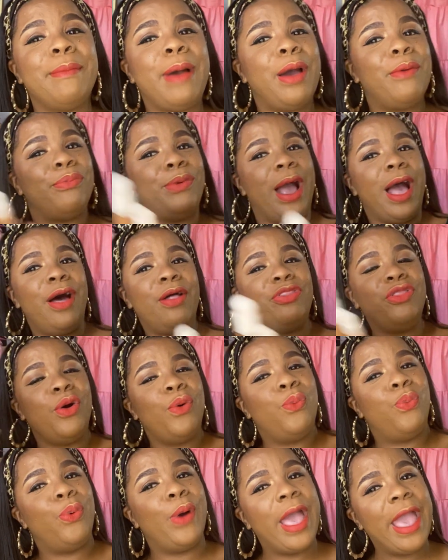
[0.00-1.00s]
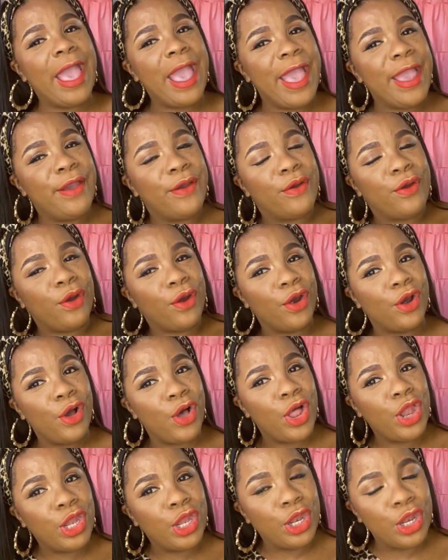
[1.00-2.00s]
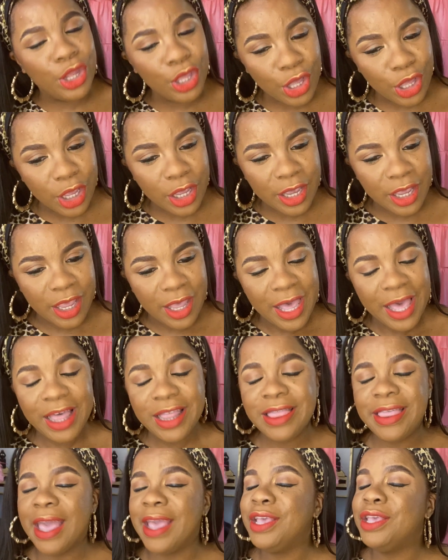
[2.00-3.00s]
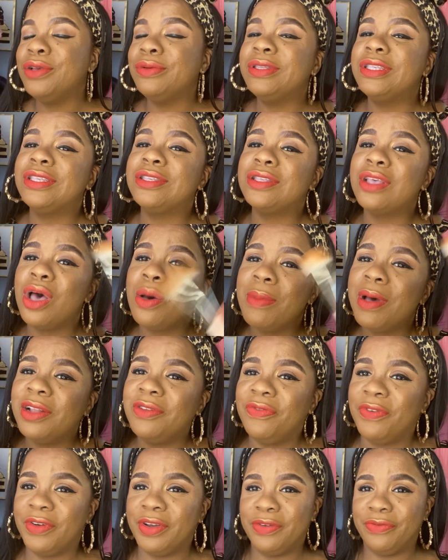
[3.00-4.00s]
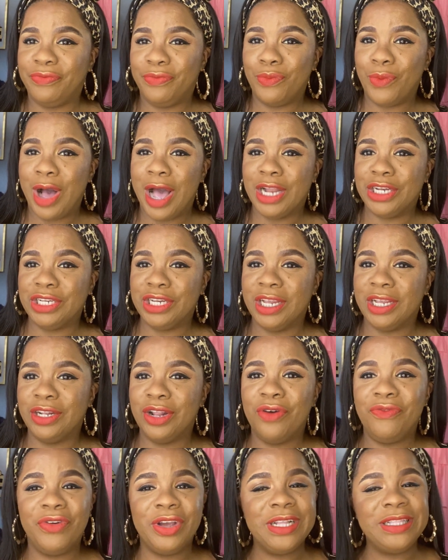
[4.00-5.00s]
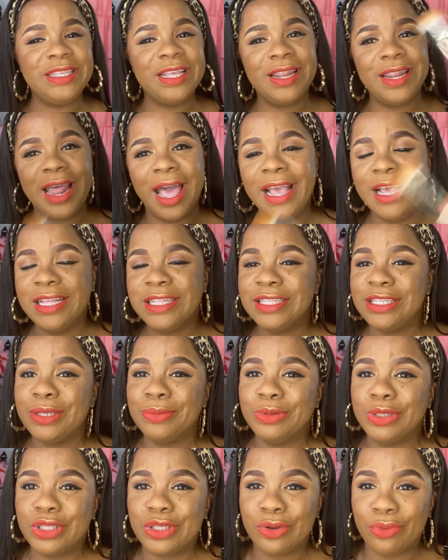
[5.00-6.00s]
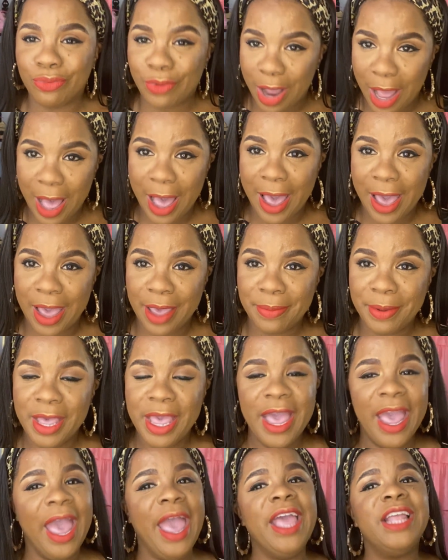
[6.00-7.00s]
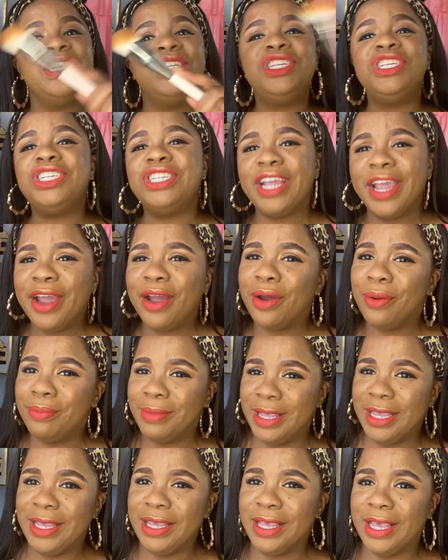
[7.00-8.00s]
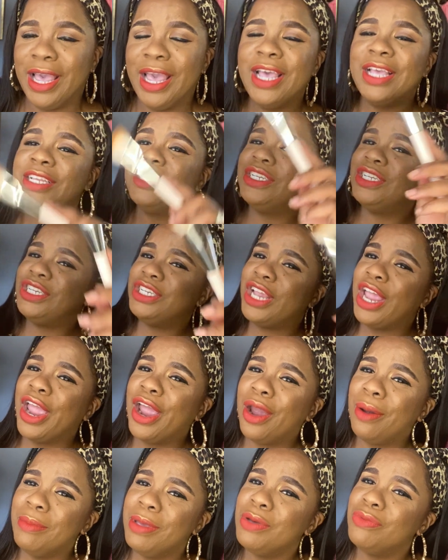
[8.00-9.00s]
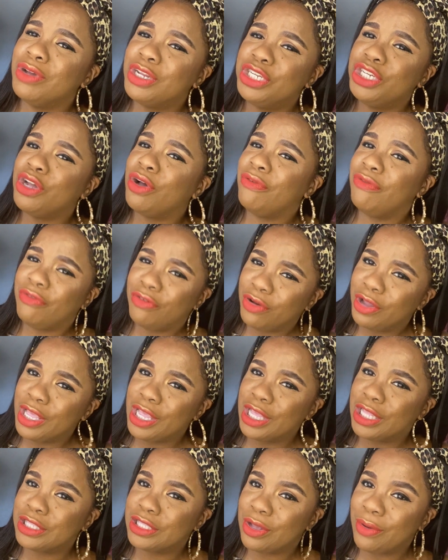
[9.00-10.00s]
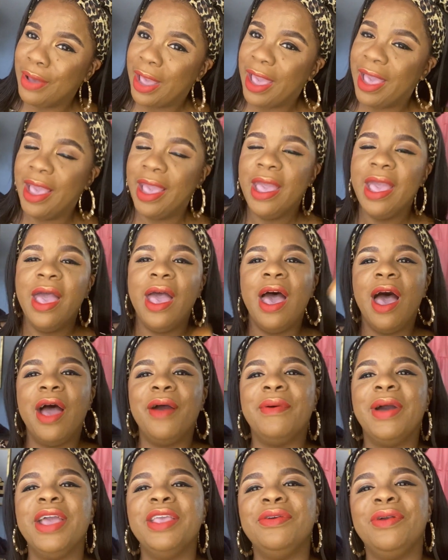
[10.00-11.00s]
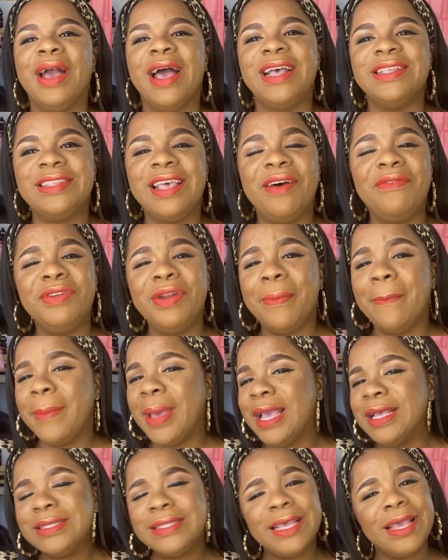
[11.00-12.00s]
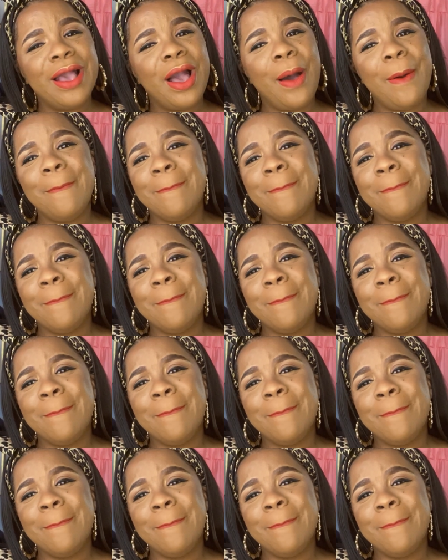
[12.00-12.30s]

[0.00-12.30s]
my round the way girl look. Thank you so much for watching. Don't forget to like and subscribe and share me. Share me with your friends, okay? All right, you guys, have an amazing